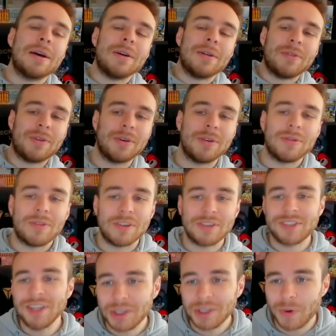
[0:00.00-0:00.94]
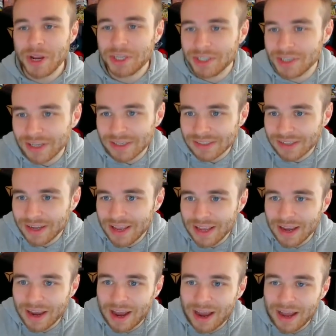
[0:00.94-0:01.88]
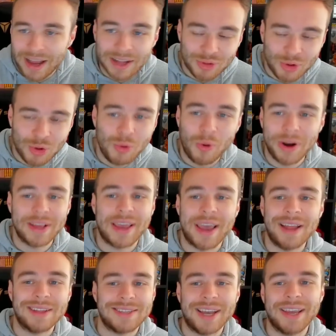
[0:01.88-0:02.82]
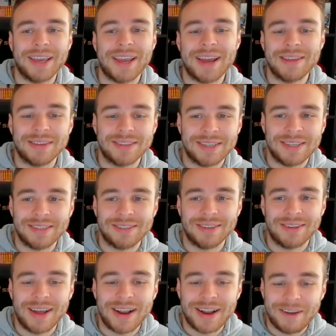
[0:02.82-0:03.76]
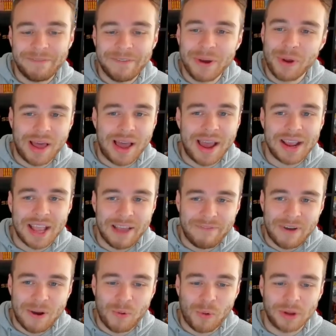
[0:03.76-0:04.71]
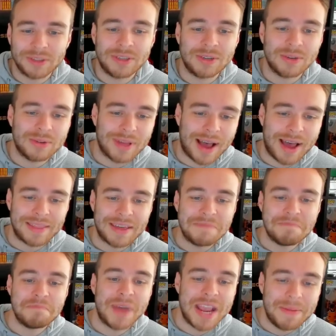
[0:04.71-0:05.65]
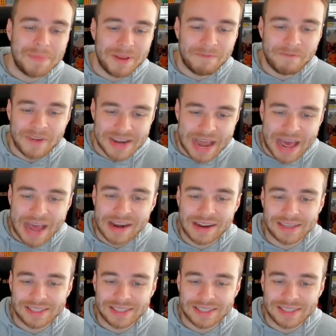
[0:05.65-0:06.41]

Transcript: the situation is, I do want to get 10k this season. And I feel like if I want to do that, then maybe Fernandez